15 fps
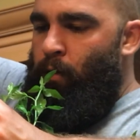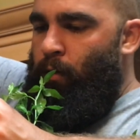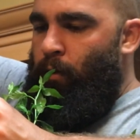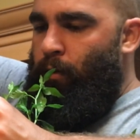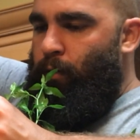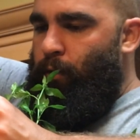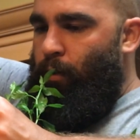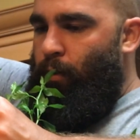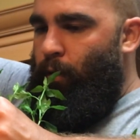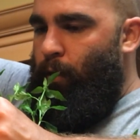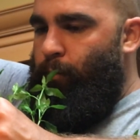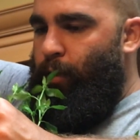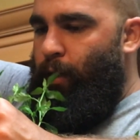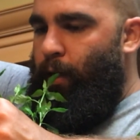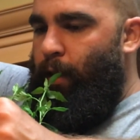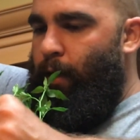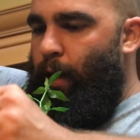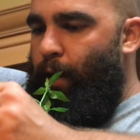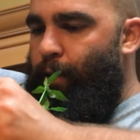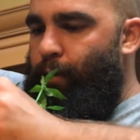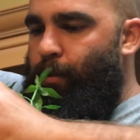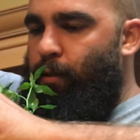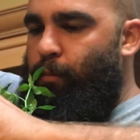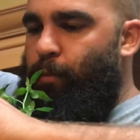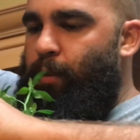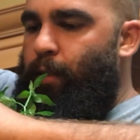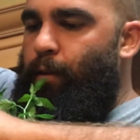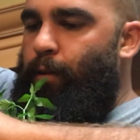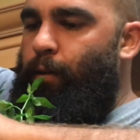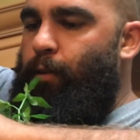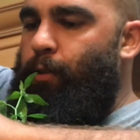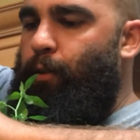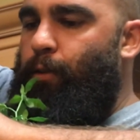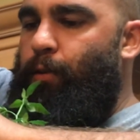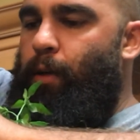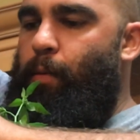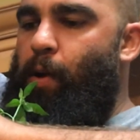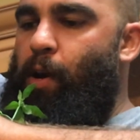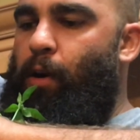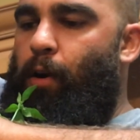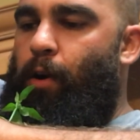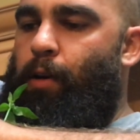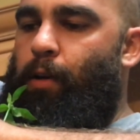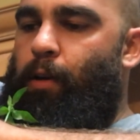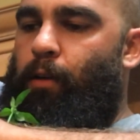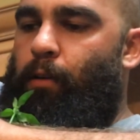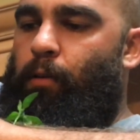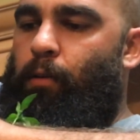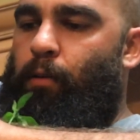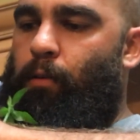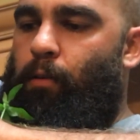So I'm trying to gather these materials to create my garden,